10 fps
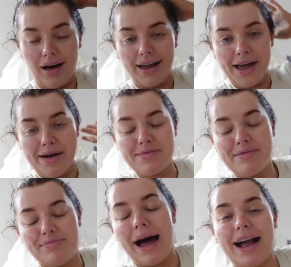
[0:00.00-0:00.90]
I
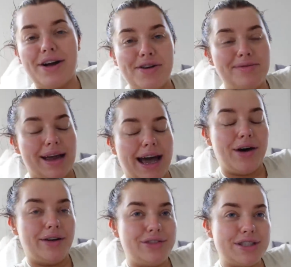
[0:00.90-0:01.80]
am back home
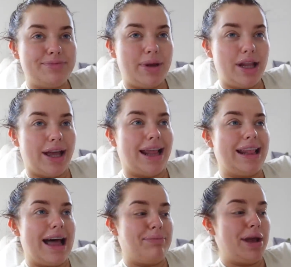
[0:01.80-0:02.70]
now. I've just been like
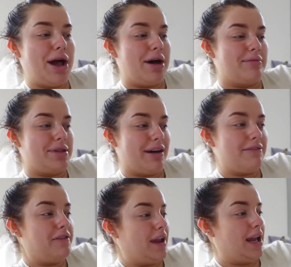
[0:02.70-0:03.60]
lapping up that
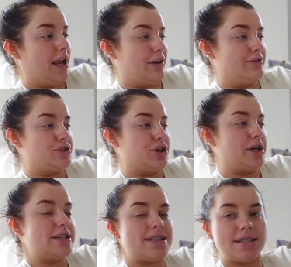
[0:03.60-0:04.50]
feeling of
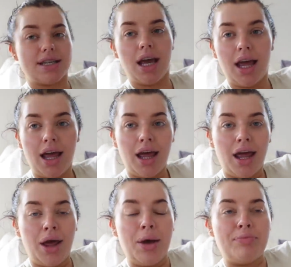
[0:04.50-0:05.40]
just
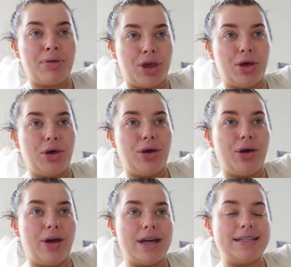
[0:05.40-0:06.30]

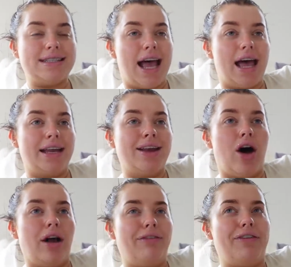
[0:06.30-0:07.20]
pure zen.
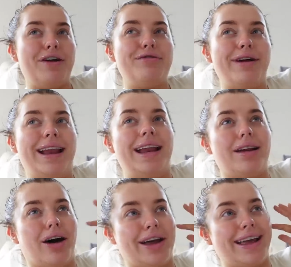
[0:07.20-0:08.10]
I feel really
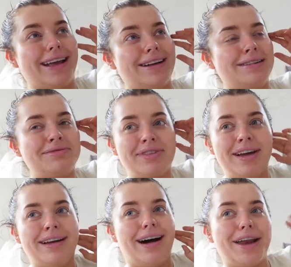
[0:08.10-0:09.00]
like,
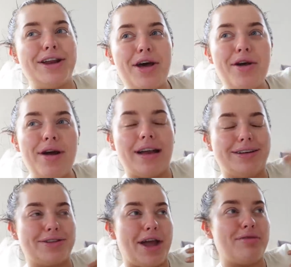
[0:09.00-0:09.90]
I don't know,
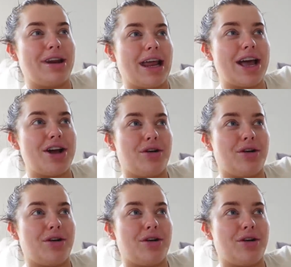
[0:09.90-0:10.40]
not that I want to like